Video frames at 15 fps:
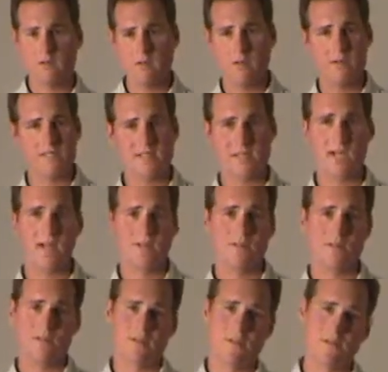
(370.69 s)
and all these
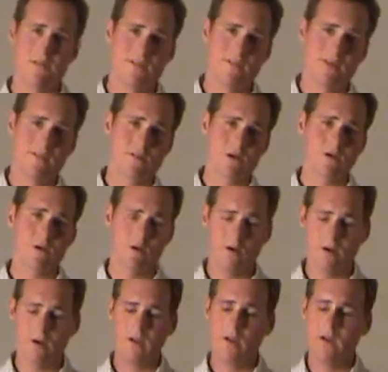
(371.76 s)
concerts and all these events are going
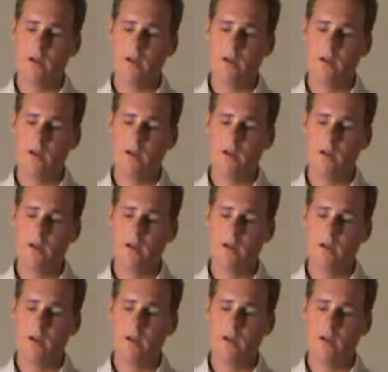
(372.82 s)
on,